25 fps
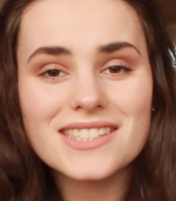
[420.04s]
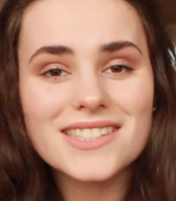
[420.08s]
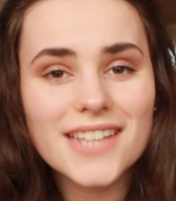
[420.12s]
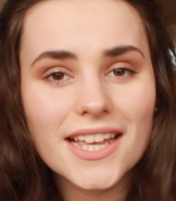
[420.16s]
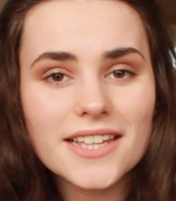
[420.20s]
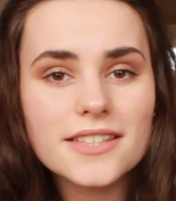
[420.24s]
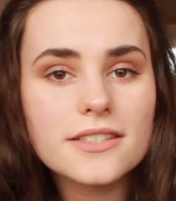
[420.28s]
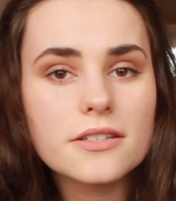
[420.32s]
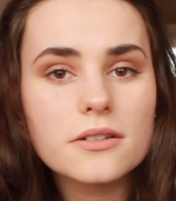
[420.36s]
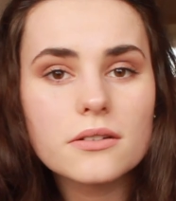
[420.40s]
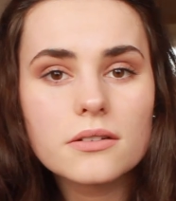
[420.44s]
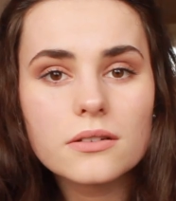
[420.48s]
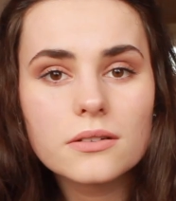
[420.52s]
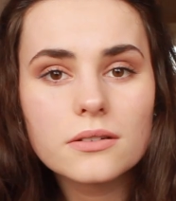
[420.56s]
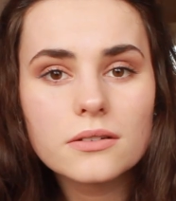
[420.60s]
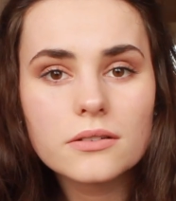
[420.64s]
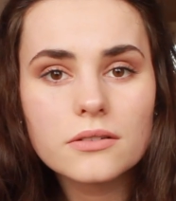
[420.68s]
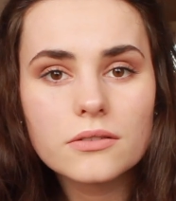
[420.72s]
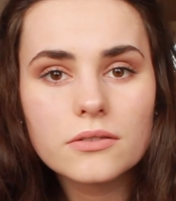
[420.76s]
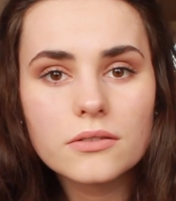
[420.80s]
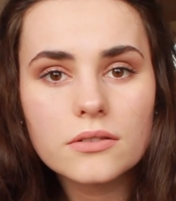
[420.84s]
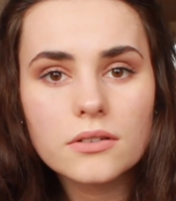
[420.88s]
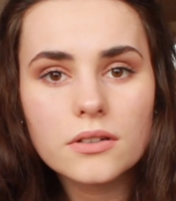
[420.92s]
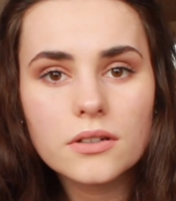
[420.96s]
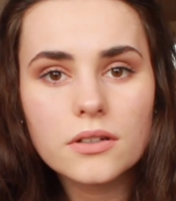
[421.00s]
settle
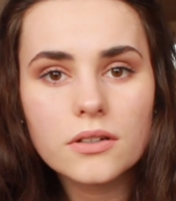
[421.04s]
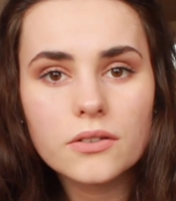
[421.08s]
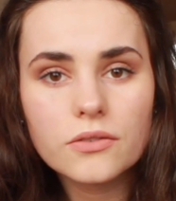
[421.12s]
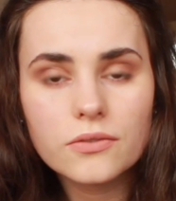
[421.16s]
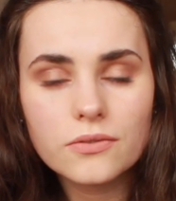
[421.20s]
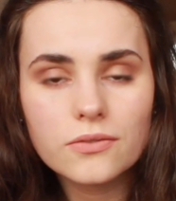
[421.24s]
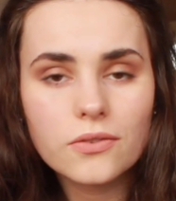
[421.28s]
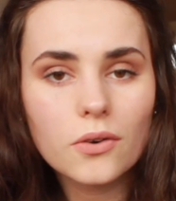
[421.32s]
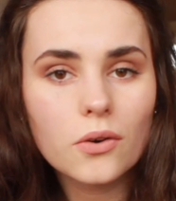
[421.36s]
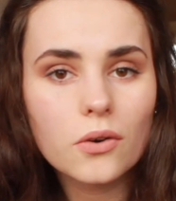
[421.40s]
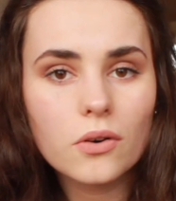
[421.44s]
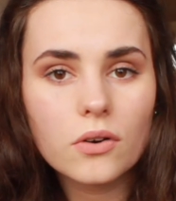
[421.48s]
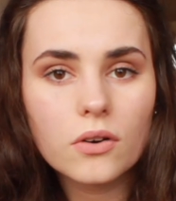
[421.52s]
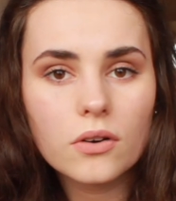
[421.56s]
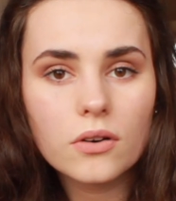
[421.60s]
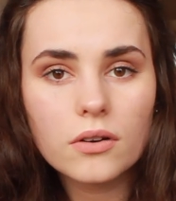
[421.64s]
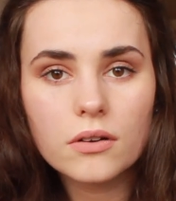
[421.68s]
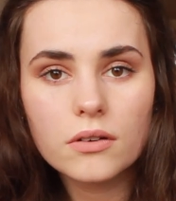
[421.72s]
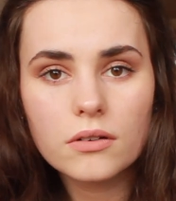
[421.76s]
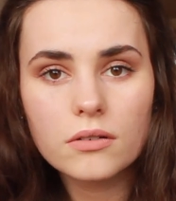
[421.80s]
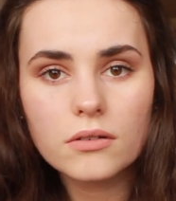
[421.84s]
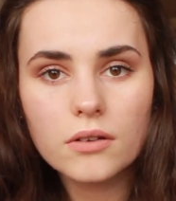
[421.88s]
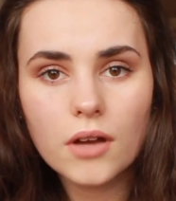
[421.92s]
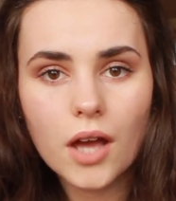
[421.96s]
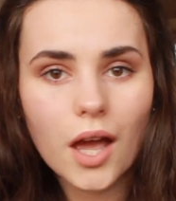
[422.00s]

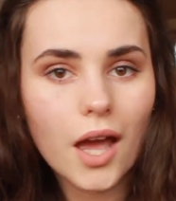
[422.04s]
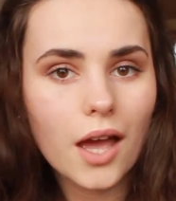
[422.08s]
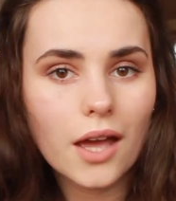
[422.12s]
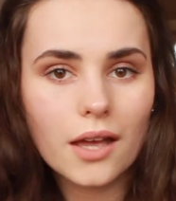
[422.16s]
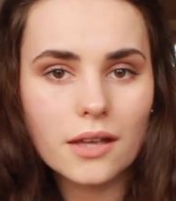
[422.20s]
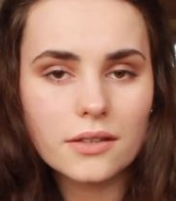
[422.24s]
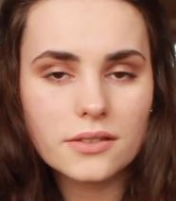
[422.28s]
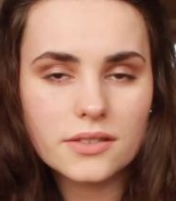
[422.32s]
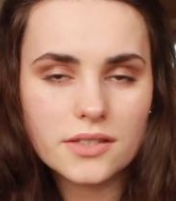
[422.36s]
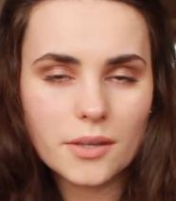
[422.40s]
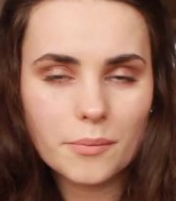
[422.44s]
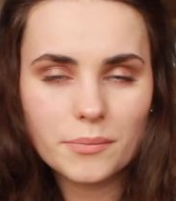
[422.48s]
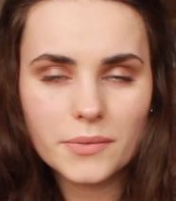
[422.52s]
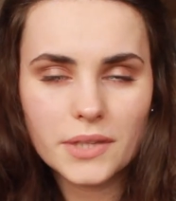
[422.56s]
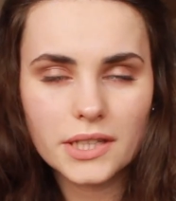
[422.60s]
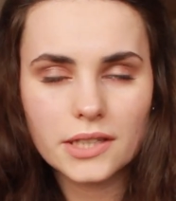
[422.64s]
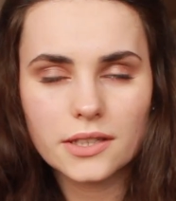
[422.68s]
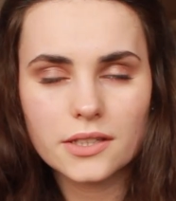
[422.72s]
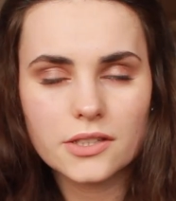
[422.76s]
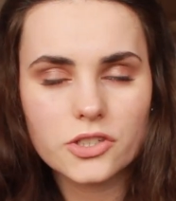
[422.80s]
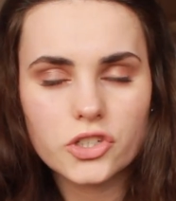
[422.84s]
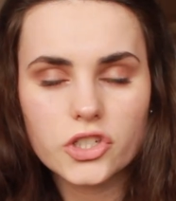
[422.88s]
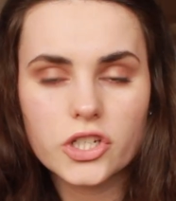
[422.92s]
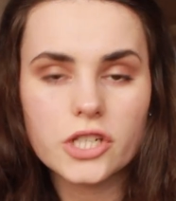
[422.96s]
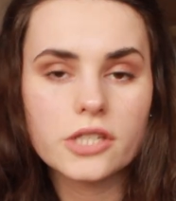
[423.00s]
for something
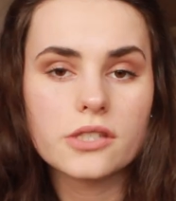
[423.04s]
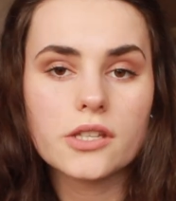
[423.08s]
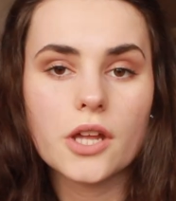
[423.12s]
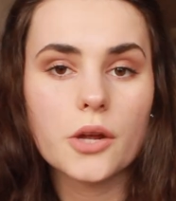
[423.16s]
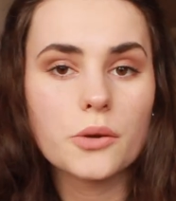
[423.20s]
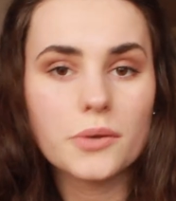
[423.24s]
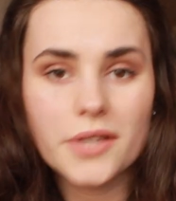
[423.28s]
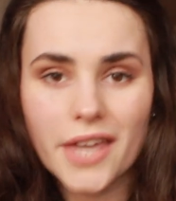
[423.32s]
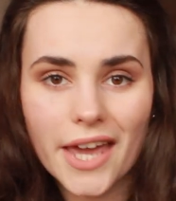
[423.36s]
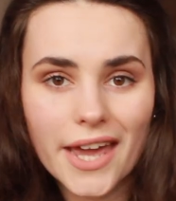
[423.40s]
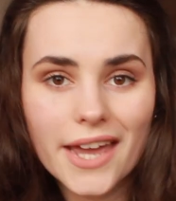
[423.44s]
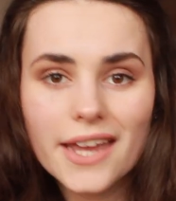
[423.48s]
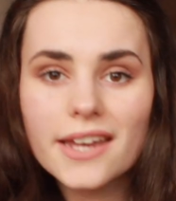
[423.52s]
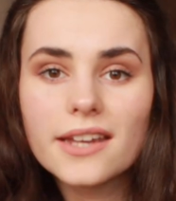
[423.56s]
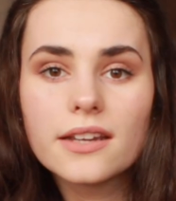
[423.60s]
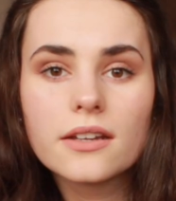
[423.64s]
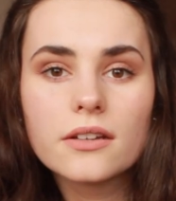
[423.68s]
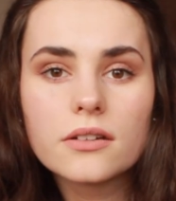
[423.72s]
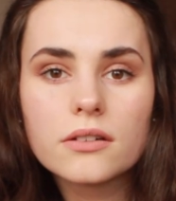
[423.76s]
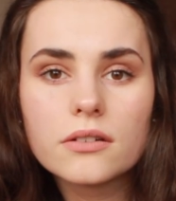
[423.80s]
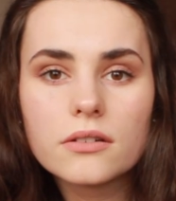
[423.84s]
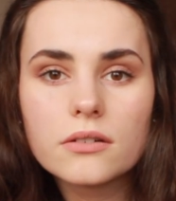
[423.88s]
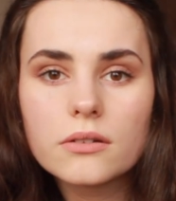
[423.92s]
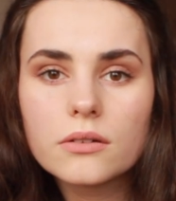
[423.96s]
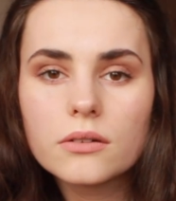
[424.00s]
that's just okay,
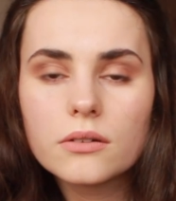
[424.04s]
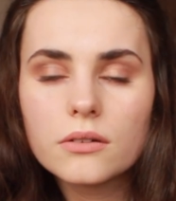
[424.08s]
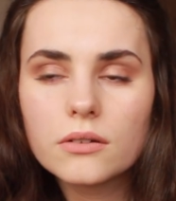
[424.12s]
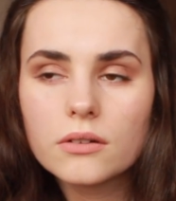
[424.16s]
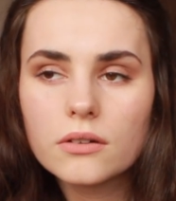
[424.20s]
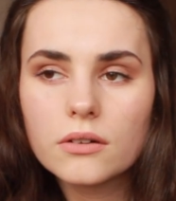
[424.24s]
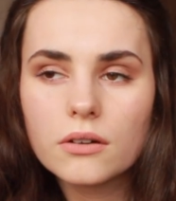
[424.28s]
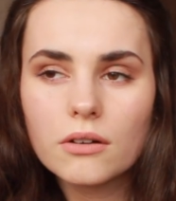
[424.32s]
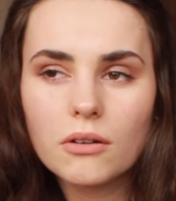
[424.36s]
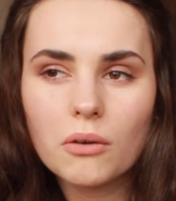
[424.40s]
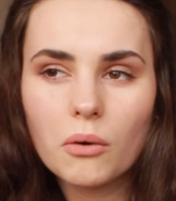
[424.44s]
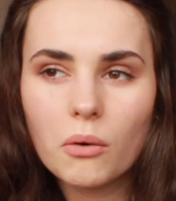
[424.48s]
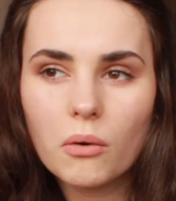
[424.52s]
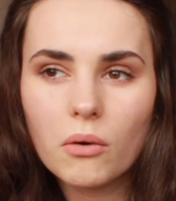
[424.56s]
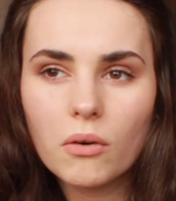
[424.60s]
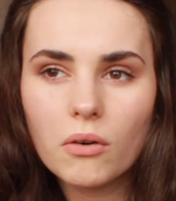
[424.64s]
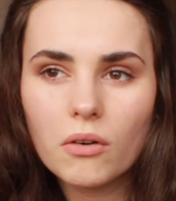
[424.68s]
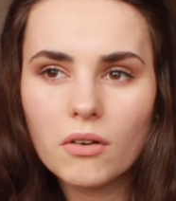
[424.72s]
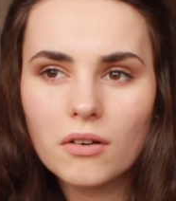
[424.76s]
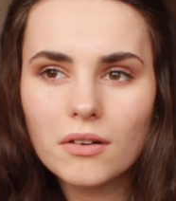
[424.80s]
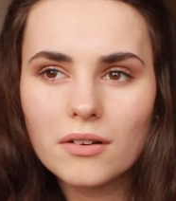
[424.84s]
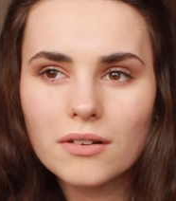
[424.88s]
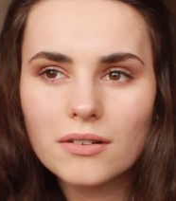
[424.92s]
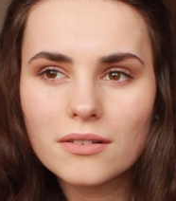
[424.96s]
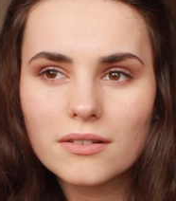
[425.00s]

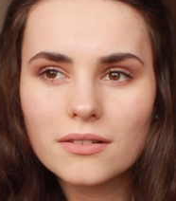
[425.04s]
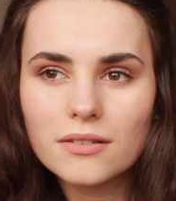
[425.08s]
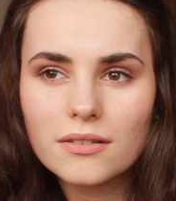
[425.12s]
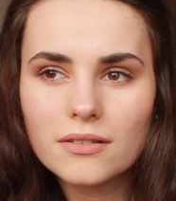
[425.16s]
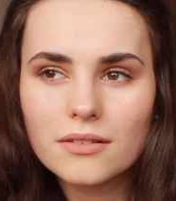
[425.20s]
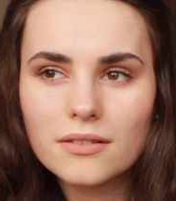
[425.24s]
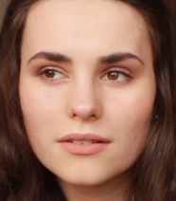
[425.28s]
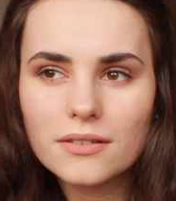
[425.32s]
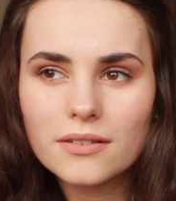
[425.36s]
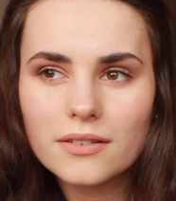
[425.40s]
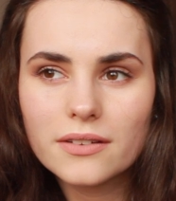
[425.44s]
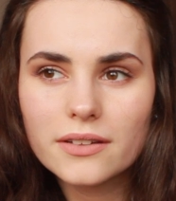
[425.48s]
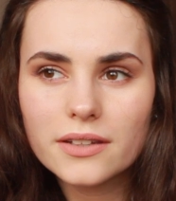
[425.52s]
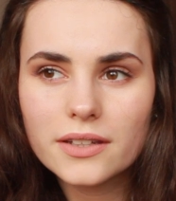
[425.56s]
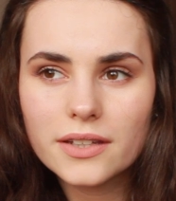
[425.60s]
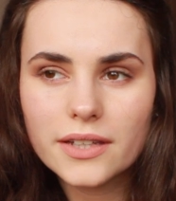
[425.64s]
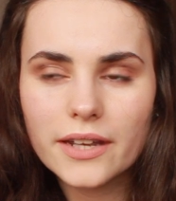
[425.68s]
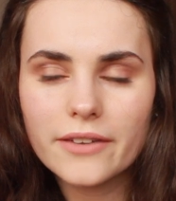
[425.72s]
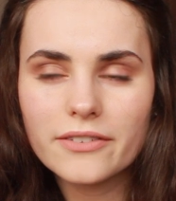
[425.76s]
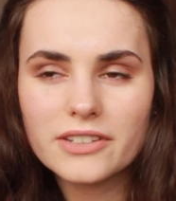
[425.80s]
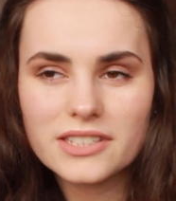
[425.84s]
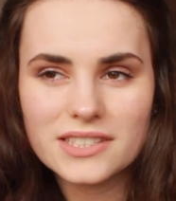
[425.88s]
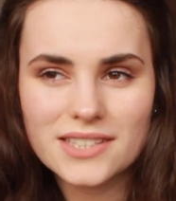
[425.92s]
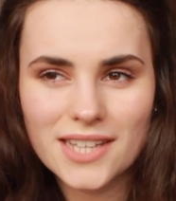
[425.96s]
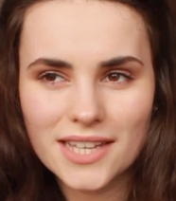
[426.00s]
or
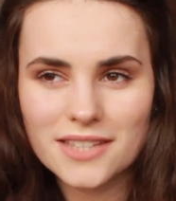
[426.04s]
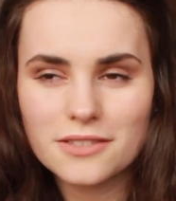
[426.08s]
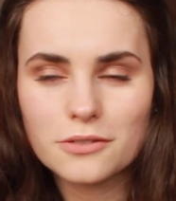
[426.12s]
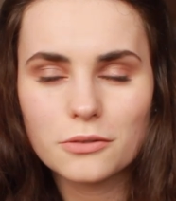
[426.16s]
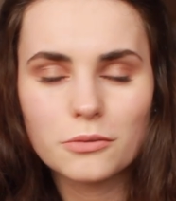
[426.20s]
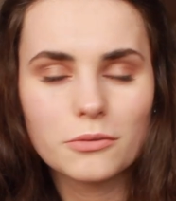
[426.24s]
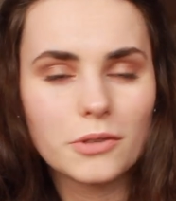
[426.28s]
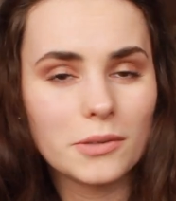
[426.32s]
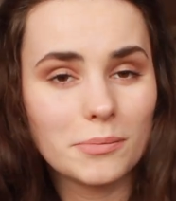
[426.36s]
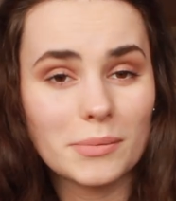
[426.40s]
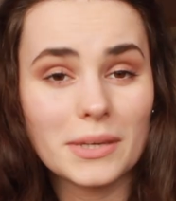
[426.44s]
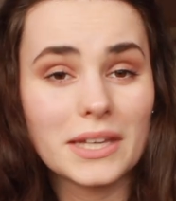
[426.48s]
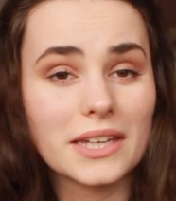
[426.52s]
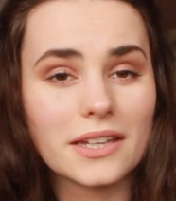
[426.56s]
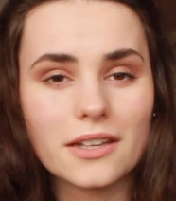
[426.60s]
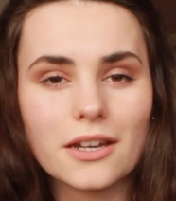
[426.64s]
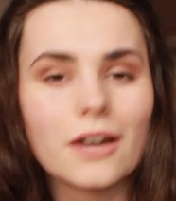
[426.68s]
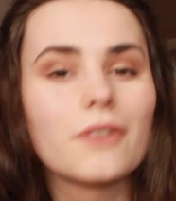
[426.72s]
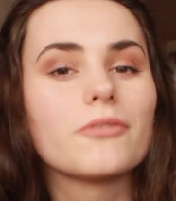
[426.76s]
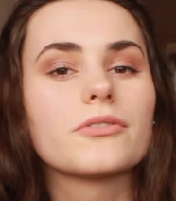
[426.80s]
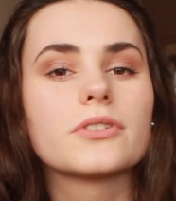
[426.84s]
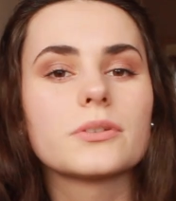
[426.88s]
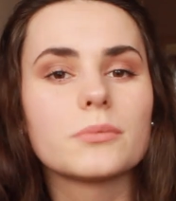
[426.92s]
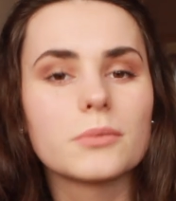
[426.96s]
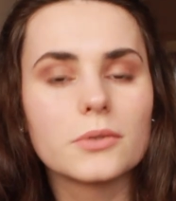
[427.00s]
never settle with being
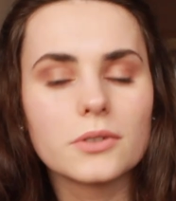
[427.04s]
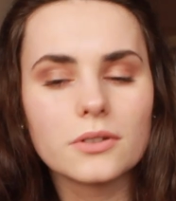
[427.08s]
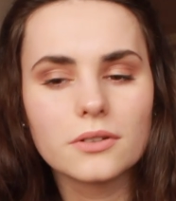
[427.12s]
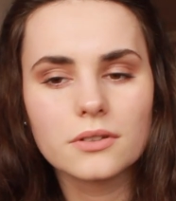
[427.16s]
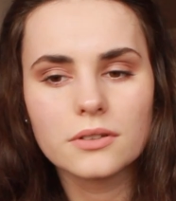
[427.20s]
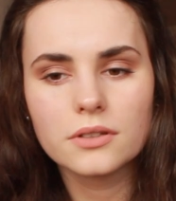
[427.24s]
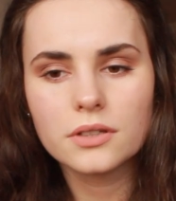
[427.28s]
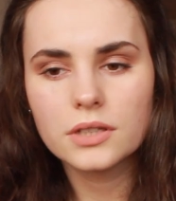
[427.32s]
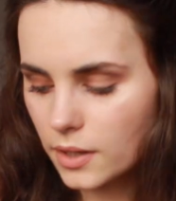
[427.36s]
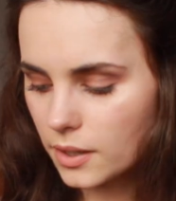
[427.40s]
comfortable.